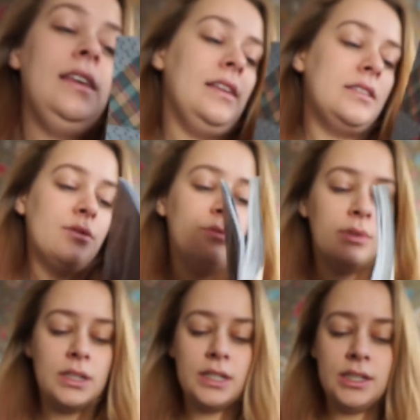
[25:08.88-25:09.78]
It's a
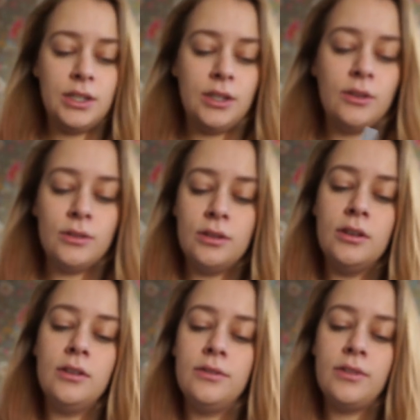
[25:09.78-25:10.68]
really cute,
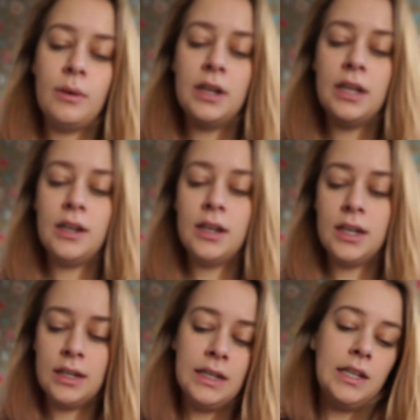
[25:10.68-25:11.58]

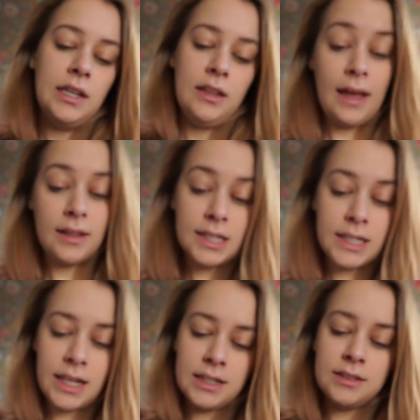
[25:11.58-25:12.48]
feminine,
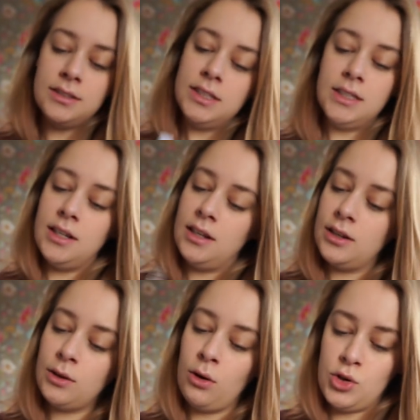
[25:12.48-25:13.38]
elegant
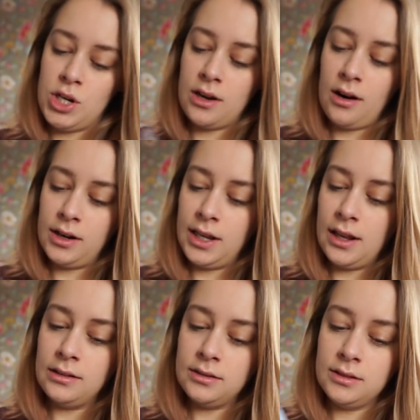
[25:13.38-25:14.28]
crochet
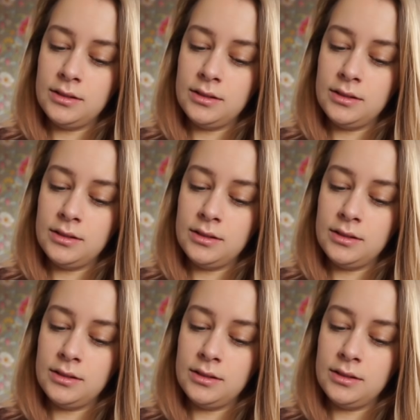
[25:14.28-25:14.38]
cardigan.